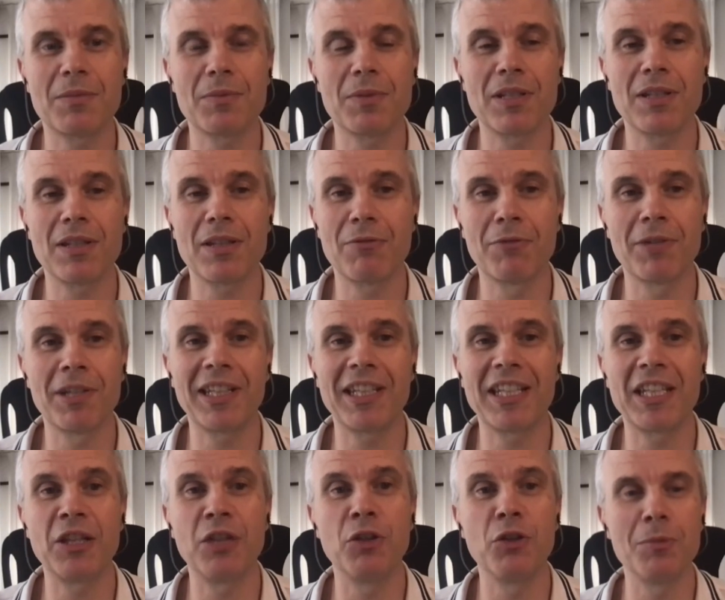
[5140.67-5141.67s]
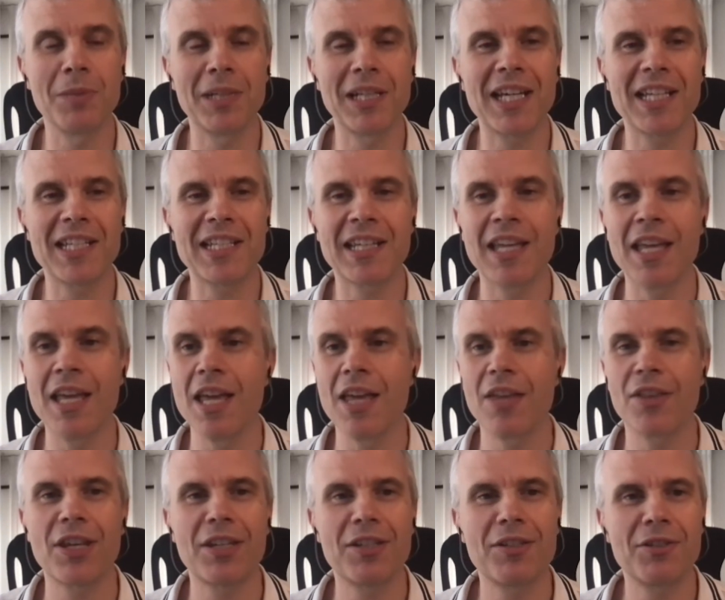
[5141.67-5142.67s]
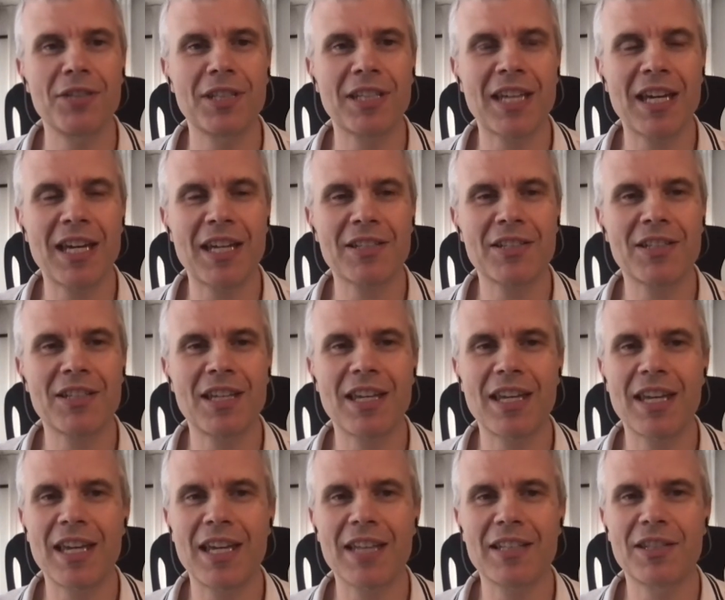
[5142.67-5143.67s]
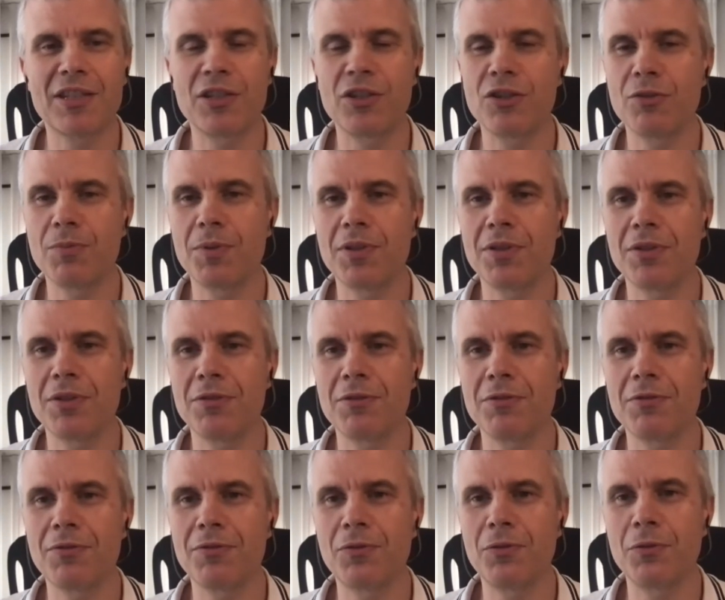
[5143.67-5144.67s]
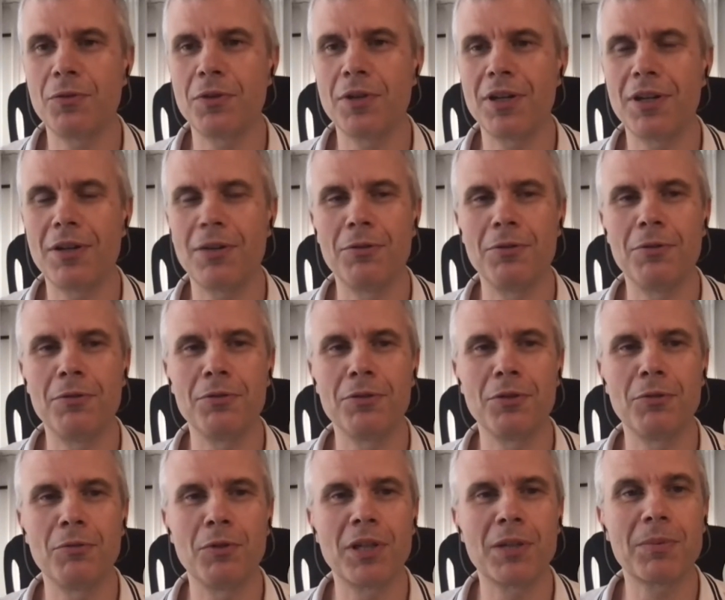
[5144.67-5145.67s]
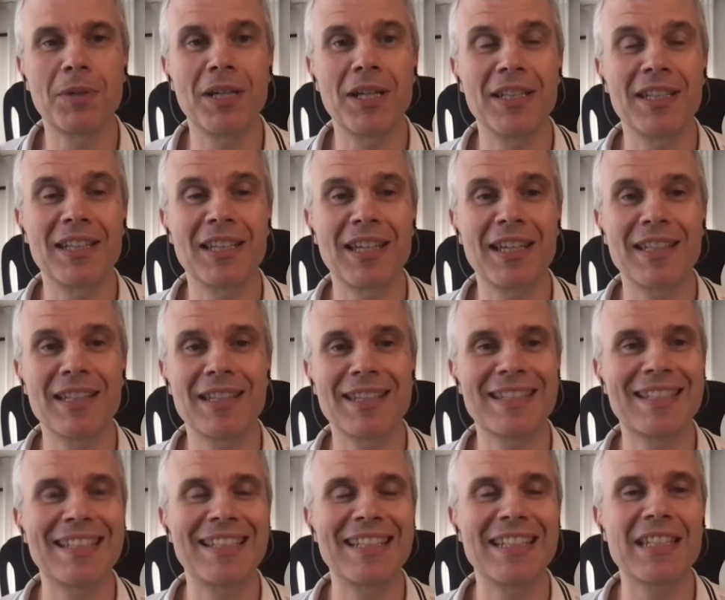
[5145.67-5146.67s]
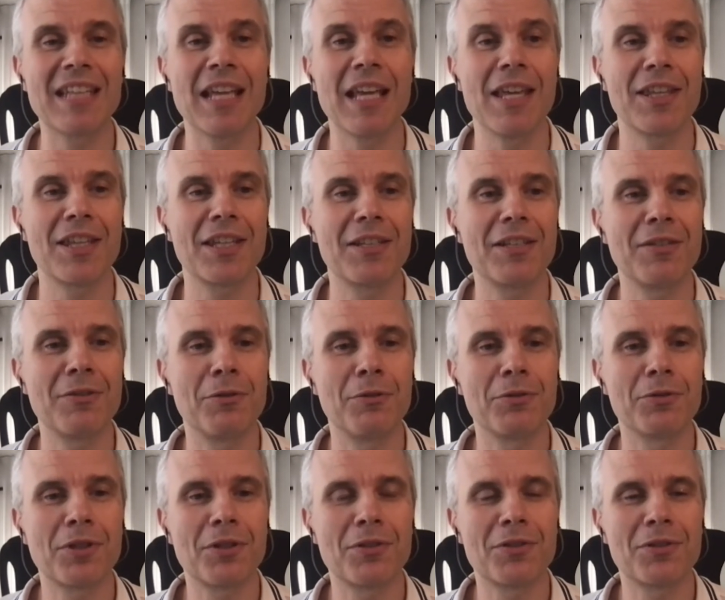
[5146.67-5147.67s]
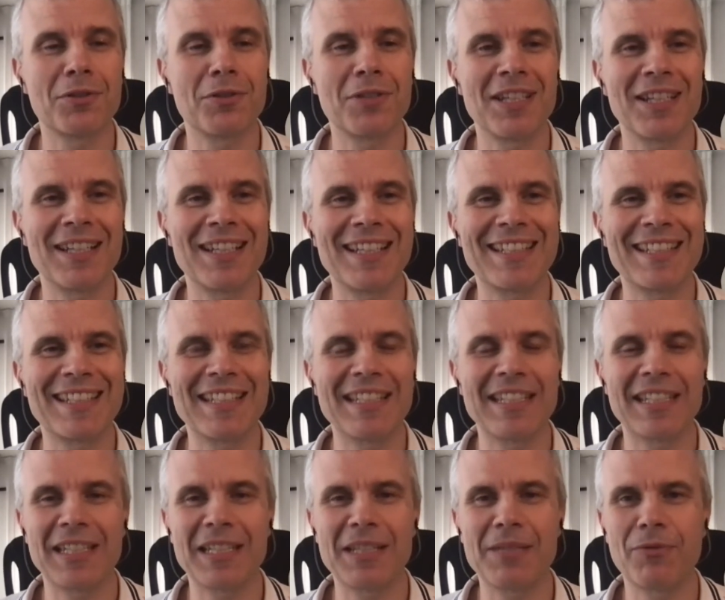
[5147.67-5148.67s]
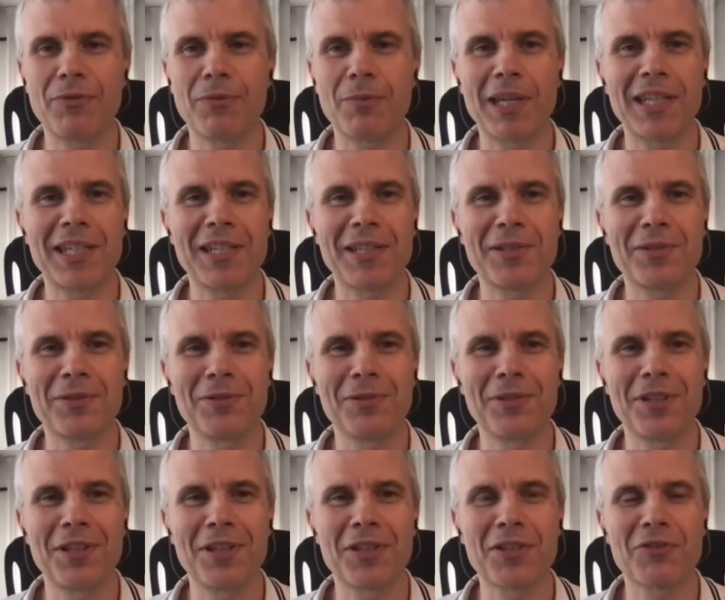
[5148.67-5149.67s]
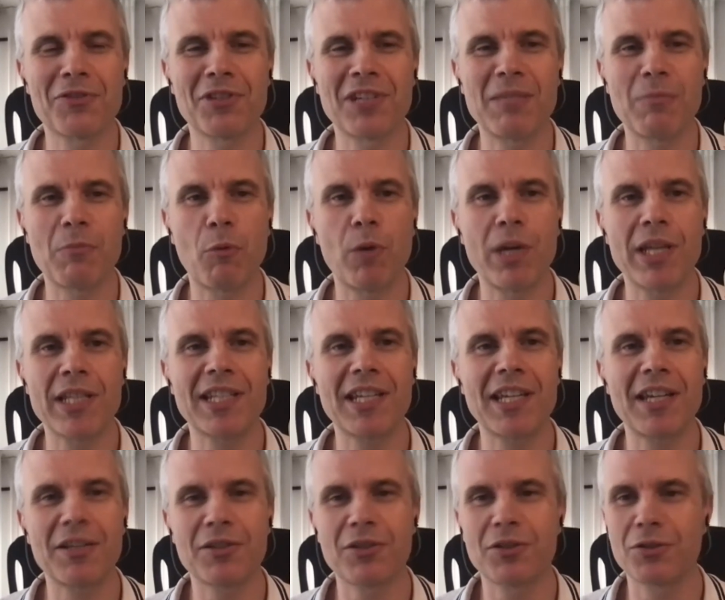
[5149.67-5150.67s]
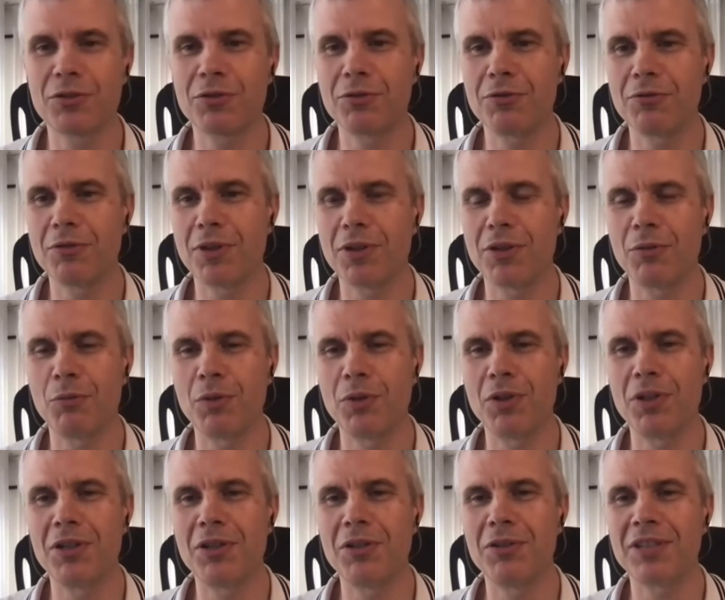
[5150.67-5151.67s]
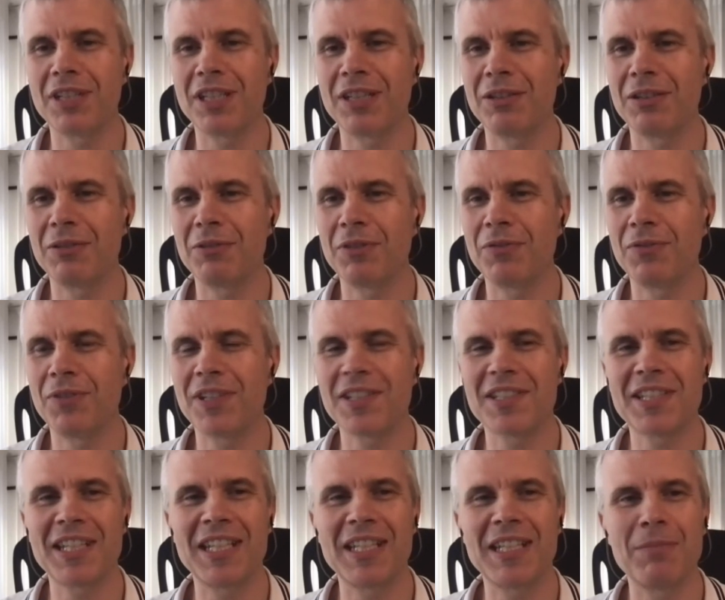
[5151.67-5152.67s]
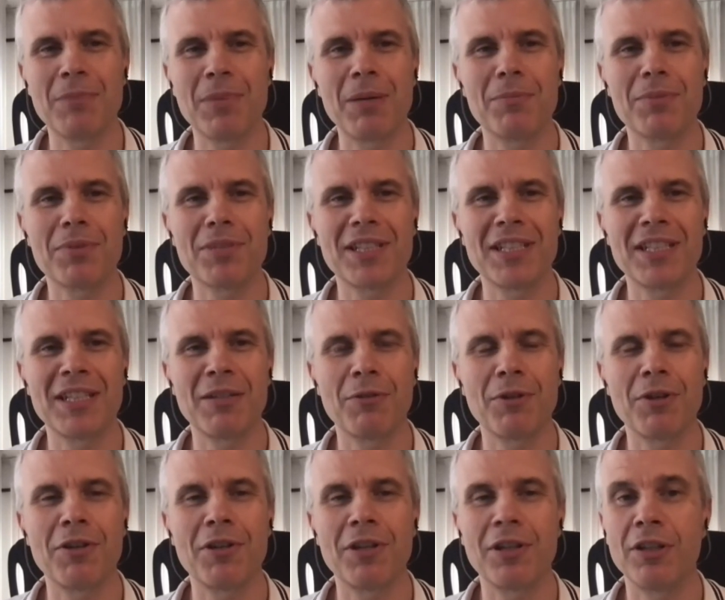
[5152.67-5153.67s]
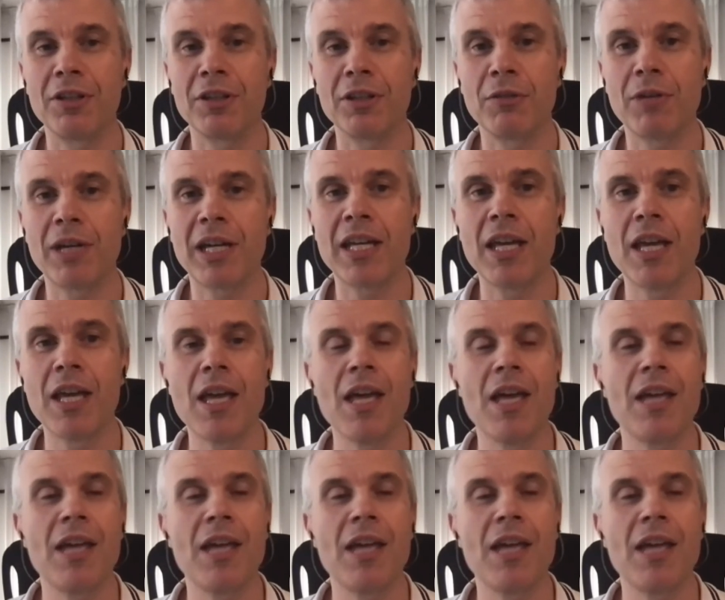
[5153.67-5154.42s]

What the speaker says: It's been really illuminating. Thank you to Katja at the UPU for all your work behind the scenes. Thank you also to the IT team for making sure that the stream went out to the world and that we fixed any bumps in the road along the way.